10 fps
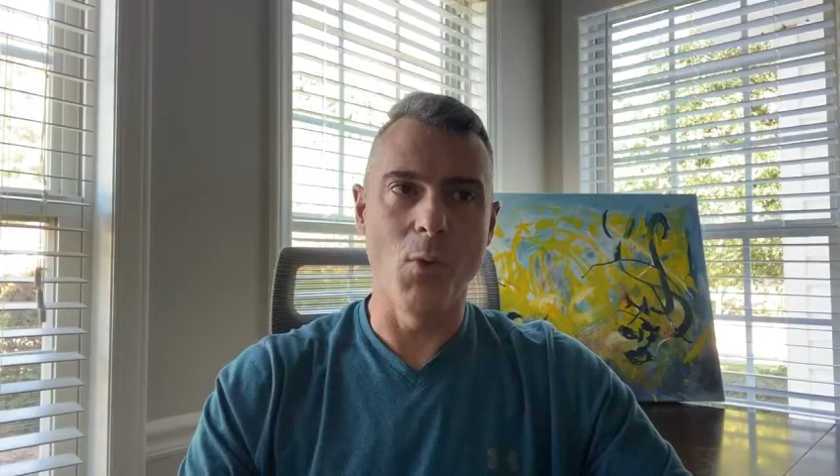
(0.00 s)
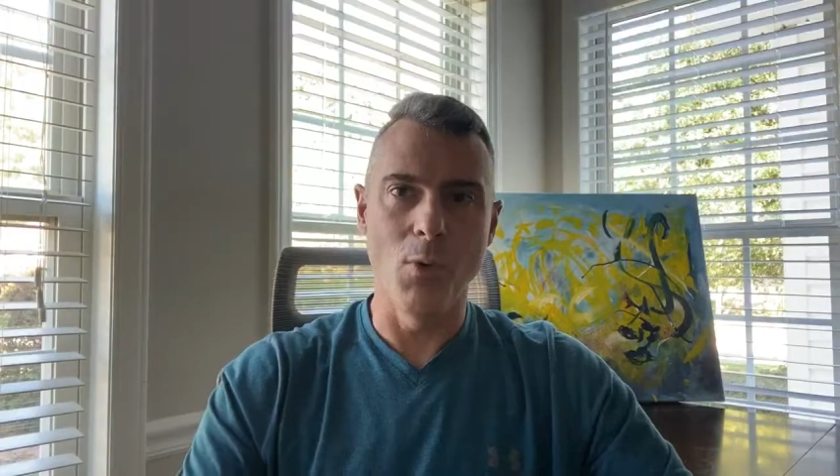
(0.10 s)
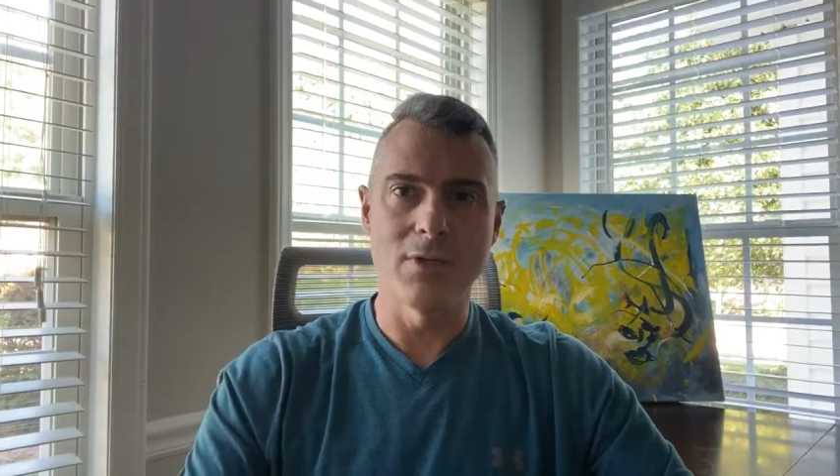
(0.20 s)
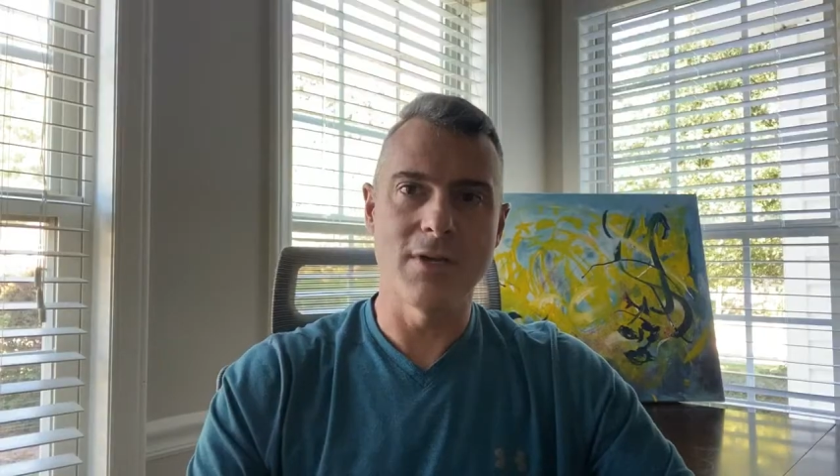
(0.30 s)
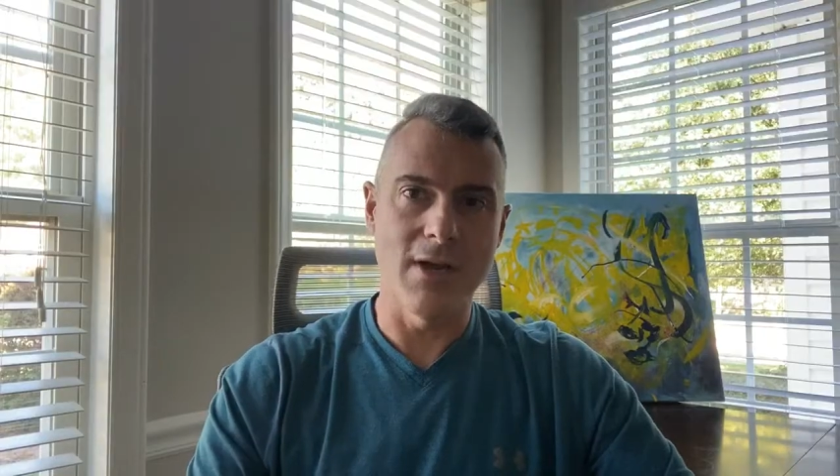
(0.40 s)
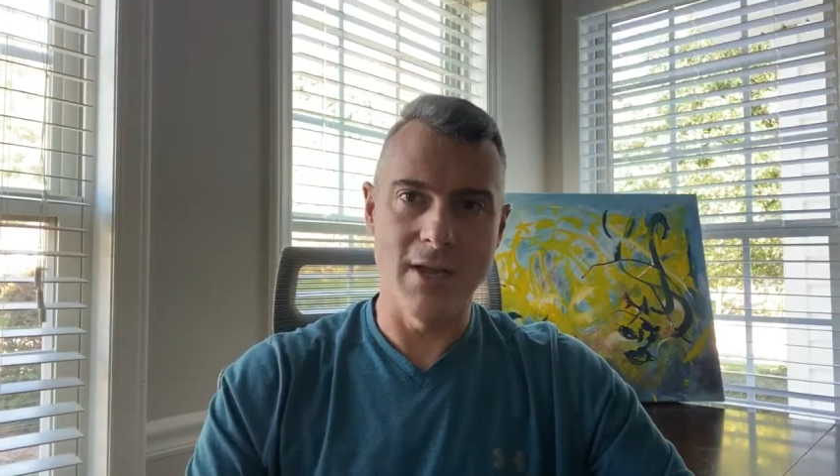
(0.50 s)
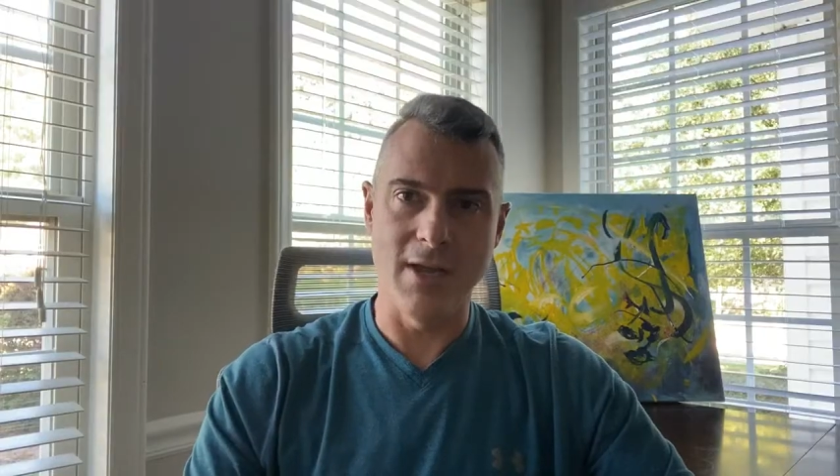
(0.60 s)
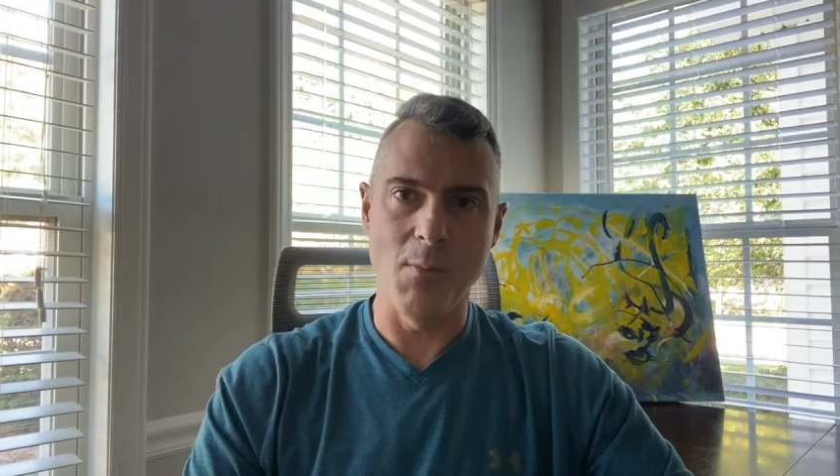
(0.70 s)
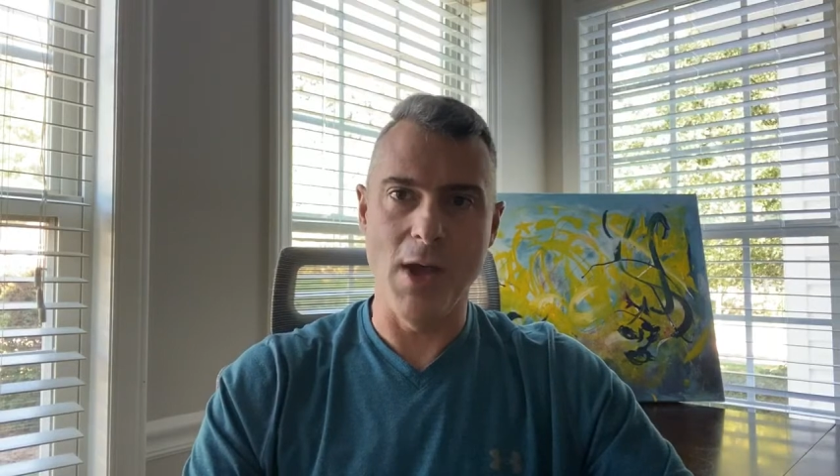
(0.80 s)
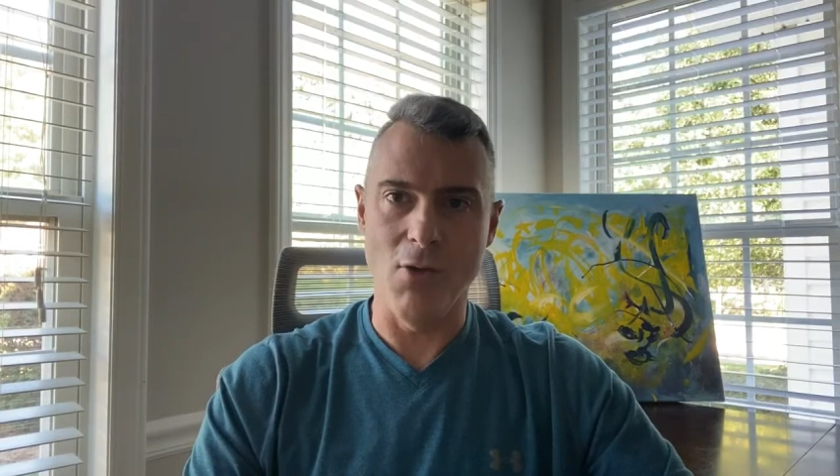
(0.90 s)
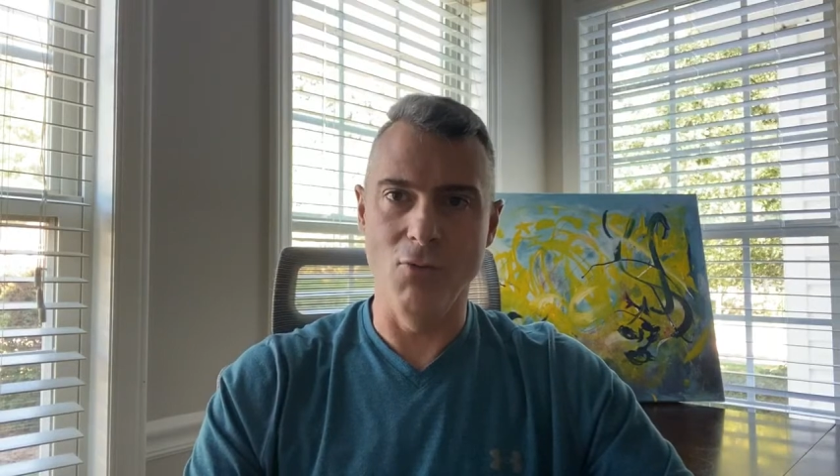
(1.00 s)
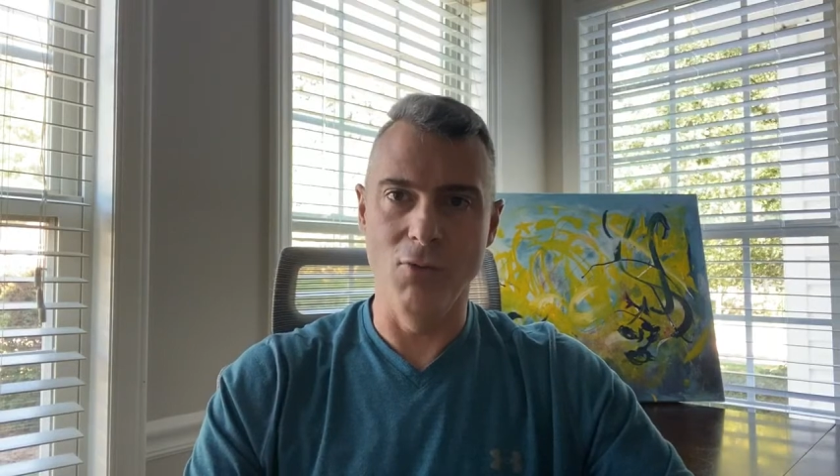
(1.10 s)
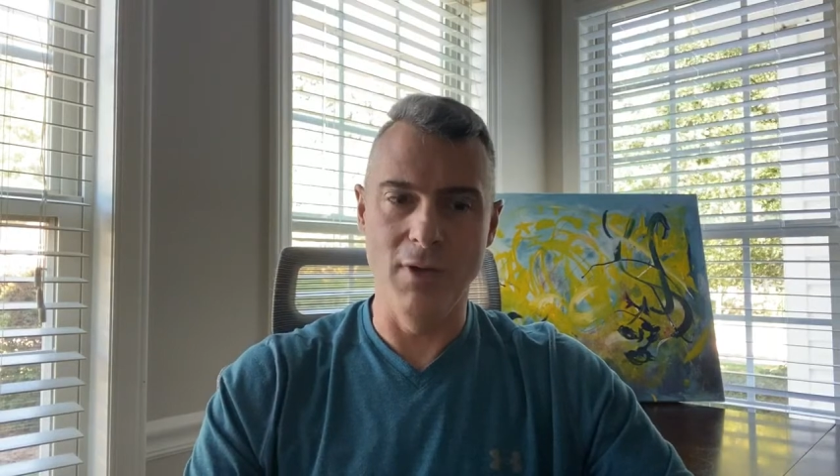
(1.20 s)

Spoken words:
what we're talking about